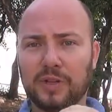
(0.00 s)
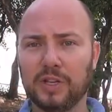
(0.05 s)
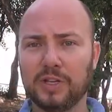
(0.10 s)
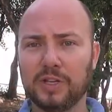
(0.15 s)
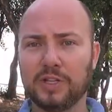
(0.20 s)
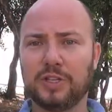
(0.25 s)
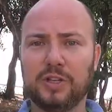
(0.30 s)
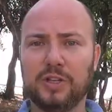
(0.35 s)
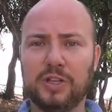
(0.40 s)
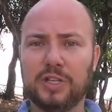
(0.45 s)

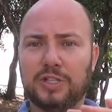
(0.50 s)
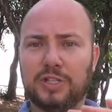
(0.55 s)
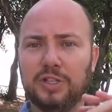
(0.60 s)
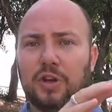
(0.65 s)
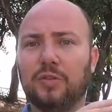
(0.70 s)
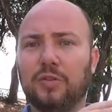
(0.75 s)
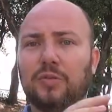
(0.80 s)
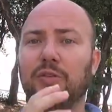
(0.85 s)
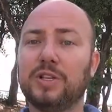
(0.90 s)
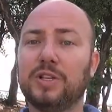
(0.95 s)
So there's
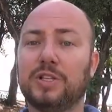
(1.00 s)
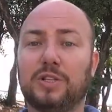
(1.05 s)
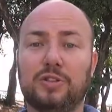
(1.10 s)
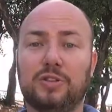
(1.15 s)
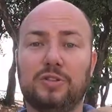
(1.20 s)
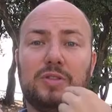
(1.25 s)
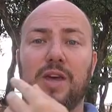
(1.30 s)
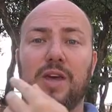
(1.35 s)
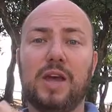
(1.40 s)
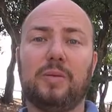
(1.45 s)
no risk to
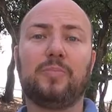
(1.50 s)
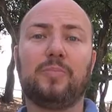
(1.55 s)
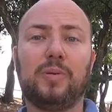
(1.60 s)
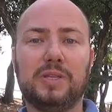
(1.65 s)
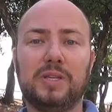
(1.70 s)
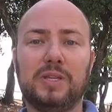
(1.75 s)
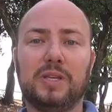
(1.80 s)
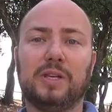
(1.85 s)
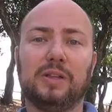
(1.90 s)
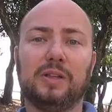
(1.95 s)
that
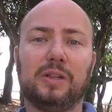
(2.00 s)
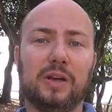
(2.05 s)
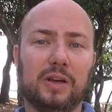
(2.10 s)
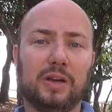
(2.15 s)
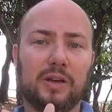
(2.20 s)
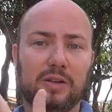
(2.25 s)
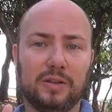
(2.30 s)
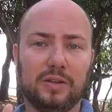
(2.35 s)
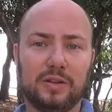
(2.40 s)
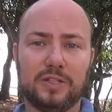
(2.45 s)
particular
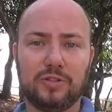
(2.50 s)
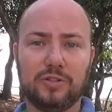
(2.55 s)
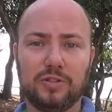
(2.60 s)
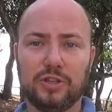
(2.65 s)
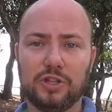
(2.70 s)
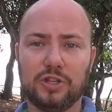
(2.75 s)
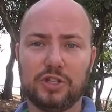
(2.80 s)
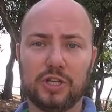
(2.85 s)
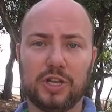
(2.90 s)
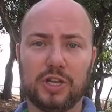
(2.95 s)

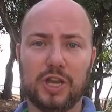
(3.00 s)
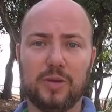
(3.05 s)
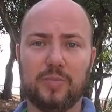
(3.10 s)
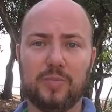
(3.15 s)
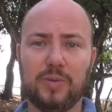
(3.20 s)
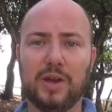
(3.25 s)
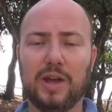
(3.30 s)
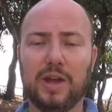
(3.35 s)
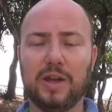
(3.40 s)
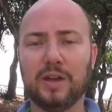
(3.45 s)
strategic
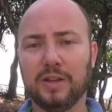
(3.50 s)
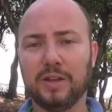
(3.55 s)
KPI.